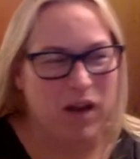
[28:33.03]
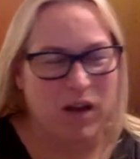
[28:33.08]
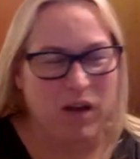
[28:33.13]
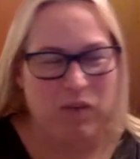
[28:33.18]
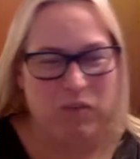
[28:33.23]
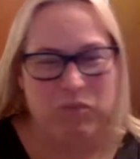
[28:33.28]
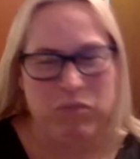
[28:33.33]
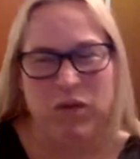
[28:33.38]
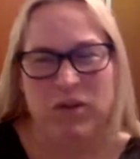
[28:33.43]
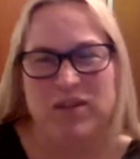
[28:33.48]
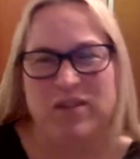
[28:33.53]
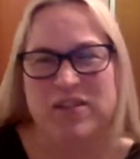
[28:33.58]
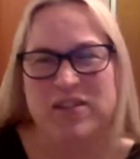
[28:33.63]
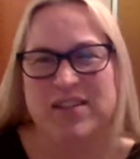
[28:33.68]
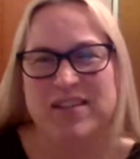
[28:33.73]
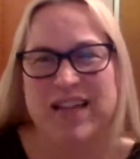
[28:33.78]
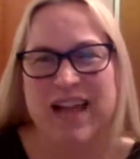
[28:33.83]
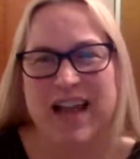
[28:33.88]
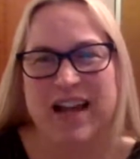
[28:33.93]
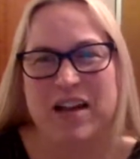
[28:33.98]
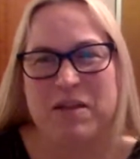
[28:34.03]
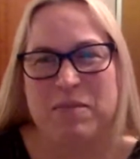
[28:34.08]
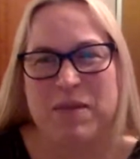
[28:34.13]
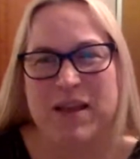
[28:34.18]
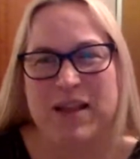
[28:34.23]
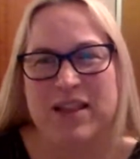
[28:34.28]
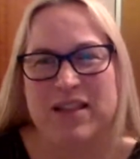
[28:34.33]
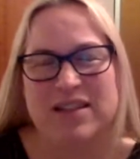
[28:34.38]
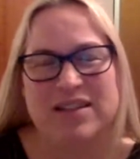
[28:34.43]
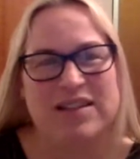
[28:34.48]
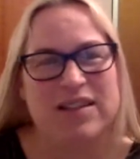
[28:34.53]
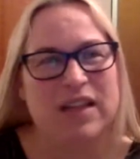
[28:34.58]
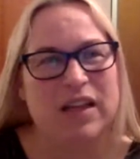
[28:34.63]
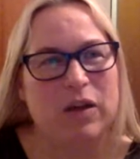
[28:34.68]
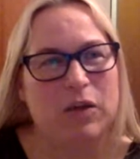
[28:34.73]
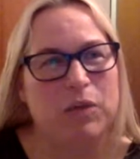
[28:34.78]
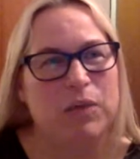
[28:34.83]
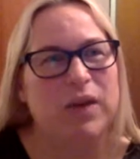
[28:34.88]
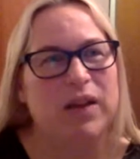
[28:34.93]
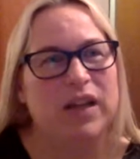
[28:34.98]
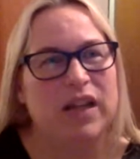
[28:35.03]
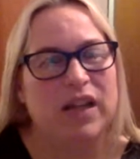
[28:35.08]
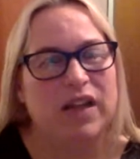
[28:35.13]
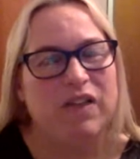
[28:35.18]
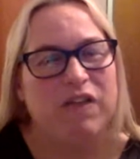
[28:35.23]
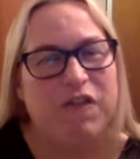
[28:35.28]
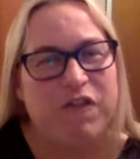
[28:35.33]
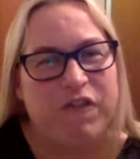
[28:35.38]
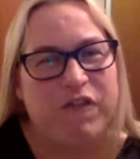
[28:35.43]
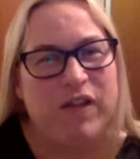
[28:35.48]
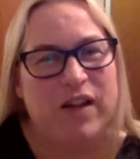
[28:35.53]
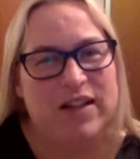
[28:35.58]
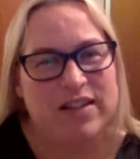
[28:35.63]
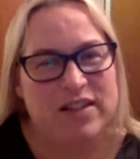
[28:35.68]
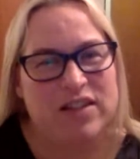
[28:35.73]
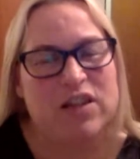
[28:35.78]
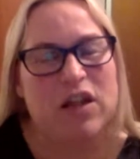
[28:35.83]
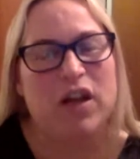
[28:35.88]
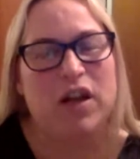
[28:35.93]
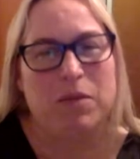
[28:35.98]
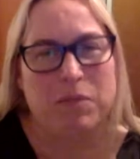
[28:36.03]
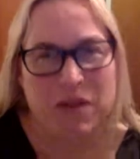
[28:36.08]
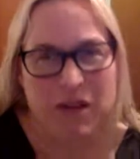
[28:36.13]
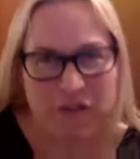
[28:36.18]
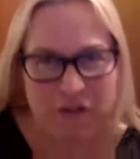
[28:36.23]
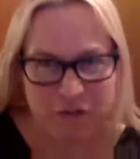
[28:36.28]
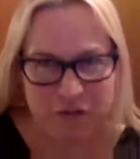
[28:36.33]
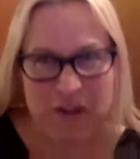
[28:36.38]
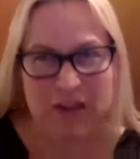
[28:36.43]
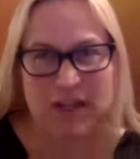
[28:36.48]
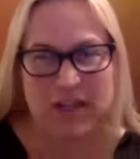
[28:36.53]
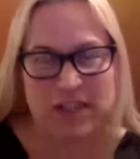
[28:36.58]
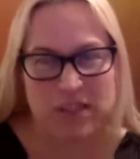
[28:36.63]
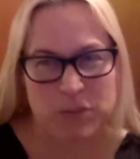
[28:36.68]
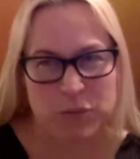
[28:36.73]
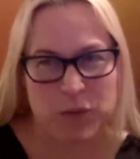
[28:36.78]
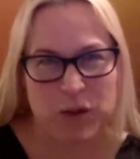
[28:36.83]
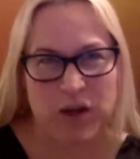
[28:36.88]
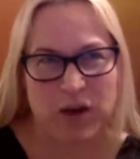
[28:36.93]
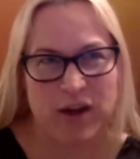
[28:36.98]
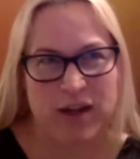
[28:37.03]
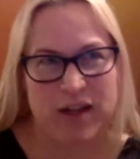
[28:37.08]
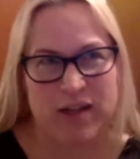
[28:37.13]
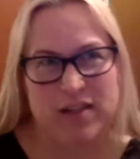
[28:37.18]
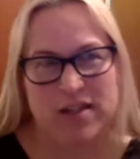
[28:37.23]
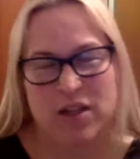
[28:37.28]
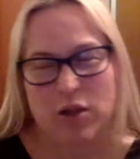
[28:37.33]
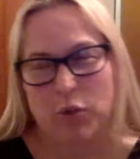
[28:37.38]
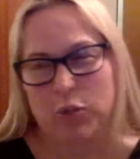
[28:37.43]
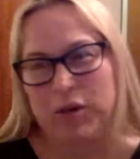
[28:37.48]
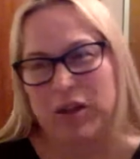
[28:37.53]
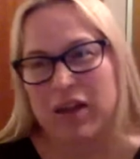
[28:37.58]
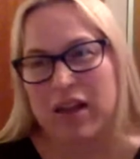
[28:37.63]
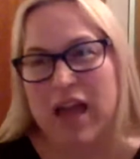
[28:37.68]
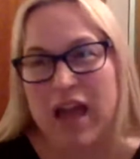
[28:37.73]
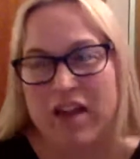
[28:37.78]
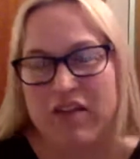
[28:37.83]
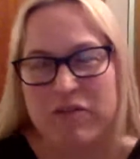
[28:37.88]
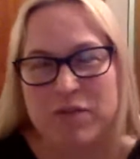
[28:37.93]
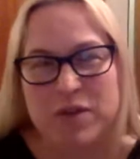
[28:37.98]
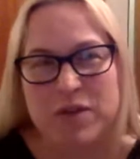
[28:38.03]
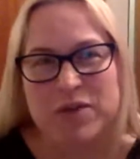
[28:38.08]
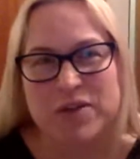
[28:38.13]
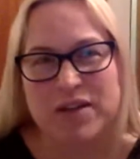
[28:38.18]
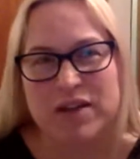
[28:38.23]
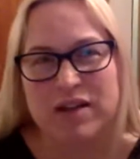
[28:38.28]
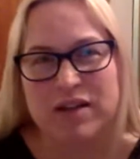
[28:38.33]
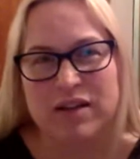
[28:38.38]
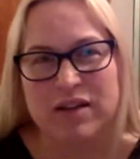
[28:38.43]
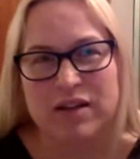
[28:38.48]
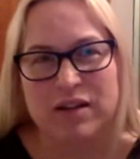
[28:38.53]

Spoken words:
we'll just kind of make this this is going to be a fun experience. There'll be live music.